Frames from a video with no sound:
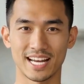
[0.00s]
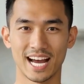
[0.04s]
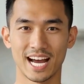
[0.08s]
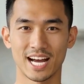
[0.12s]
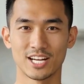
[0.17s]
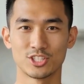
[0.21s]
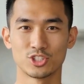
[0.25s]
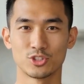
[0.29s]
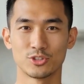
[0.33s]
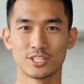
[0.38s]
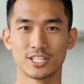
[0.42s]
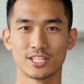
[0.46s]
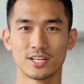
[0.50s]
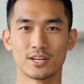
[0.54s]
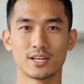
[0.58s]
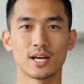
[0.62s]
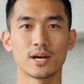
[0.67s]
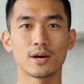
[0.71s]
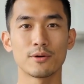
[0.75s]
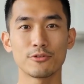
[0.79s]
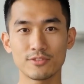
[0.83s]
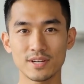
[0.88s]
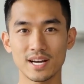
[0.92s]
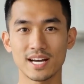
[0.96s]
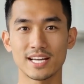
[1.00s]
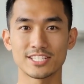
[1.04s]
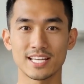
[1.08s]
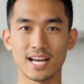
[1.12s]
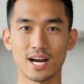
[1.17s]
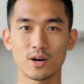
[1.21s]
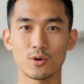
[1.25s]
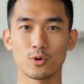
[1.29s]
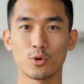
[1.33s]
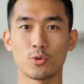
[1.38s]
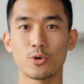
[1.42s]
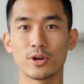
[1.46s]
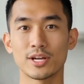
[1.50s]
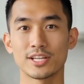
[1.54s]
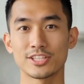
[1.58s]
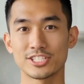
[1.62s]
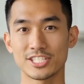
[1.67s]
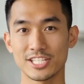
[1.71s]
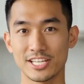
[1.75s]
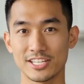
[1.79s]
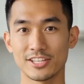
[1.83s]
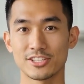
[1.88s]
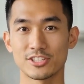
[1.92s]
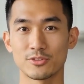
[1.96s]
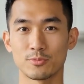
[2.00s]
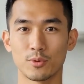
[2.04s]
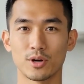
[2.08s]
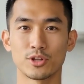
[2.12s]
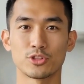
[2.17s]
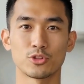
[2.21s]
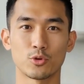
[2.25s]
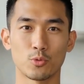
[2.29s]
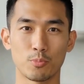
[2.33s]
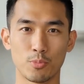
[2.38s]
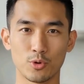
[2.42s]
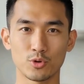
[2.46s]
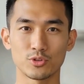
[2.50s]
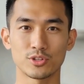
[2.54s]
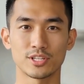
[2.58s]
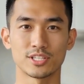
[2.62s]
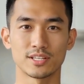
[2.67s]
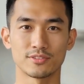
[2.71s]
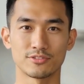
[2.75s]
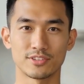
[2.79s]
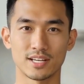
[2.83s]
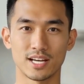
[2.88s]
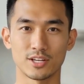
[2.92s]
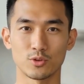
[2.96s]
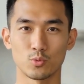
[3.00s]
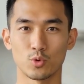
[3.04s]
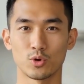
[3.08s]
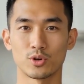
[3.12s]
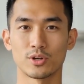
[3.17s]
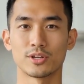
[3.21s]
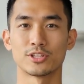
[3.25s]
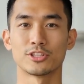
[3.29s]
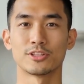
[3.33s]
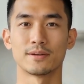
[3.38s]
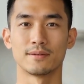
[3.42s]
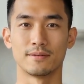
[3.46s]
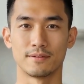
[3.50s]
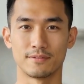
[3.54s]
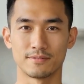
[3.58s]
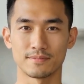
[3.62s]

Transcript: actually clarifies how creatine's muscle-building effect works.